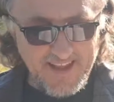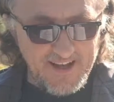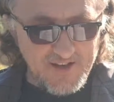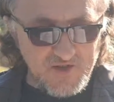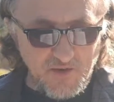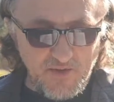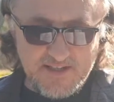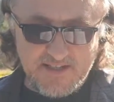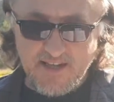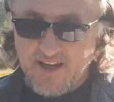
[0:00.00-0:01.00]
So
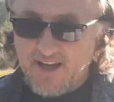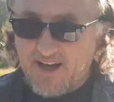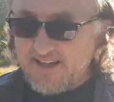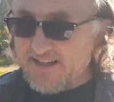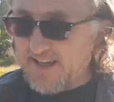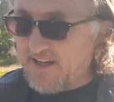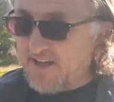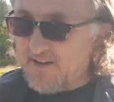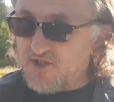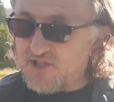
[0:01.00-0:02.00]
this
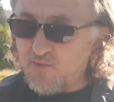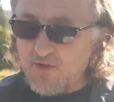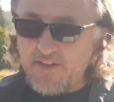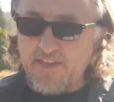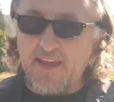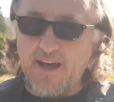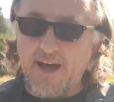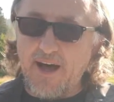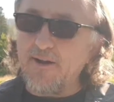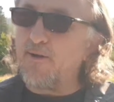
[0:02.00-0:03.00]
idea of just really the
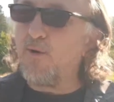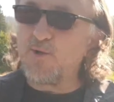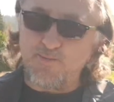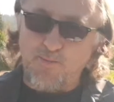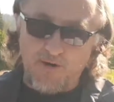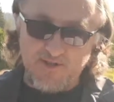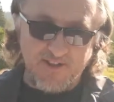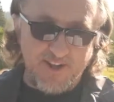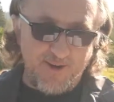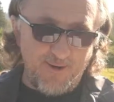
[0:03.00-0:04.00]
uttermost parts
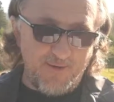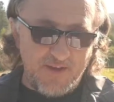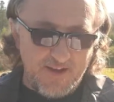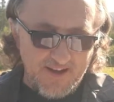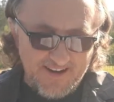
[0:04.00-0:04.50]
of the earth,